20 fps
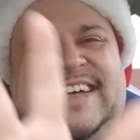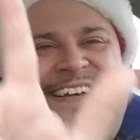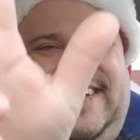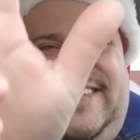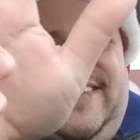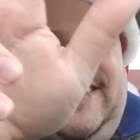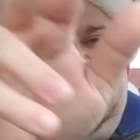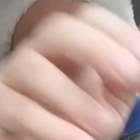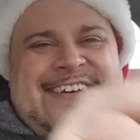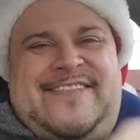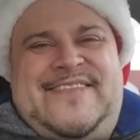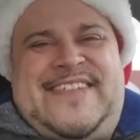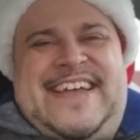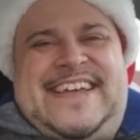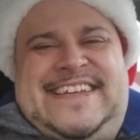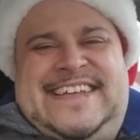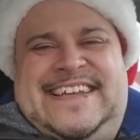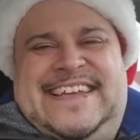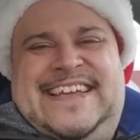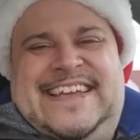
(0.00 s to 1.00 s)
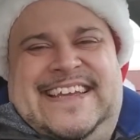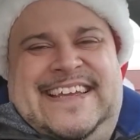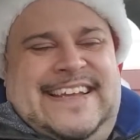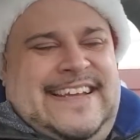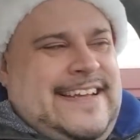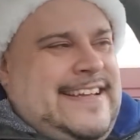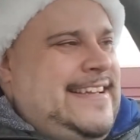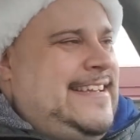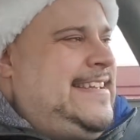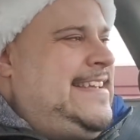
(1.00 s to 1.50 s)
What's up, man?
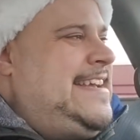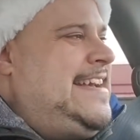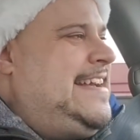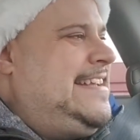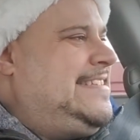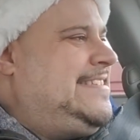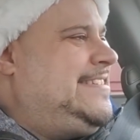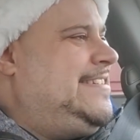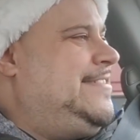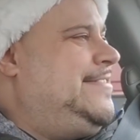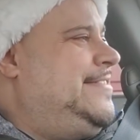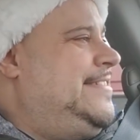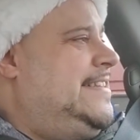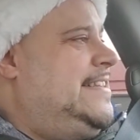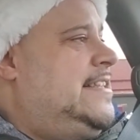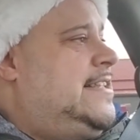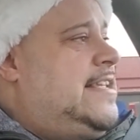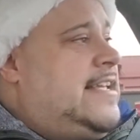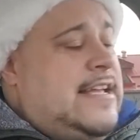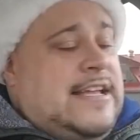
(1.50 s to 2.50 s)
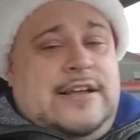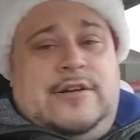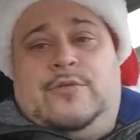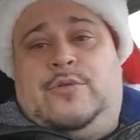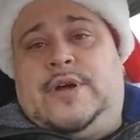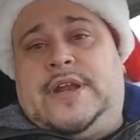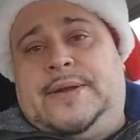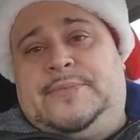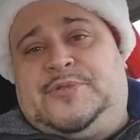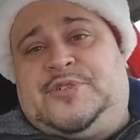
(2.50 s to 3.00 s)
Yeah, so
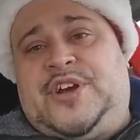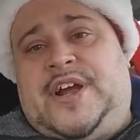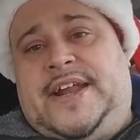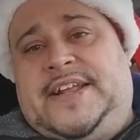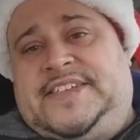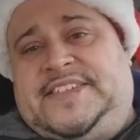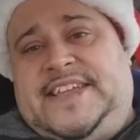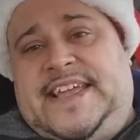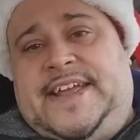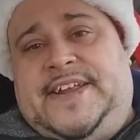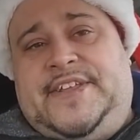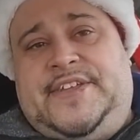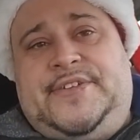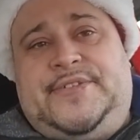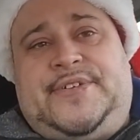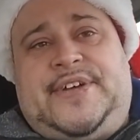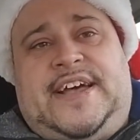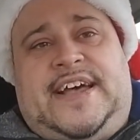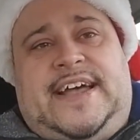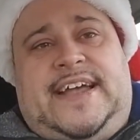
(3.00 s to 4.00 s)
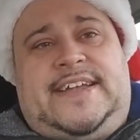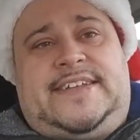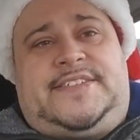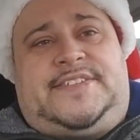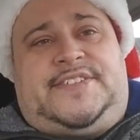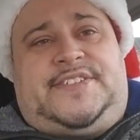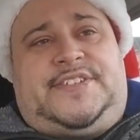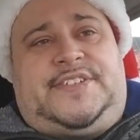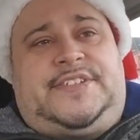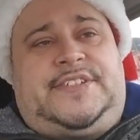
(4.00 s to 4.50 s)
what I'm trying to say to you
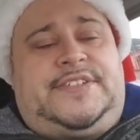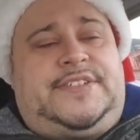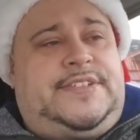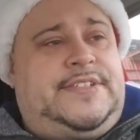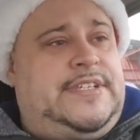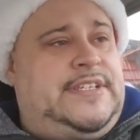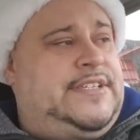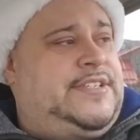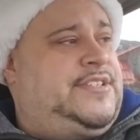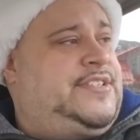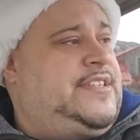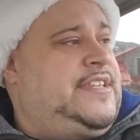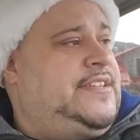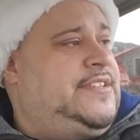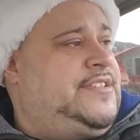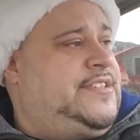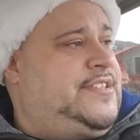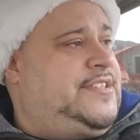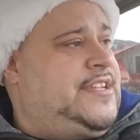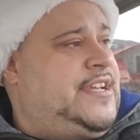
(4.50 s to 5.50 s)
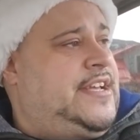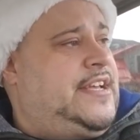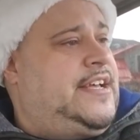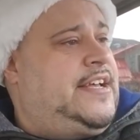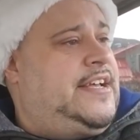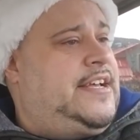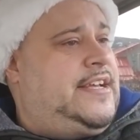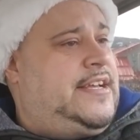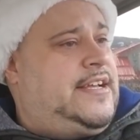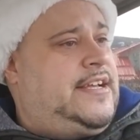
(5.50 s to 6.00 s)
guys is this,
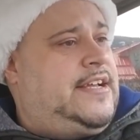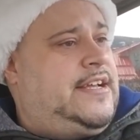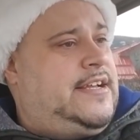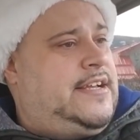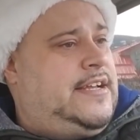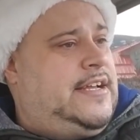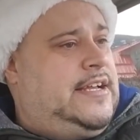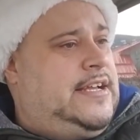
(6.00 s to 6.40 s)
I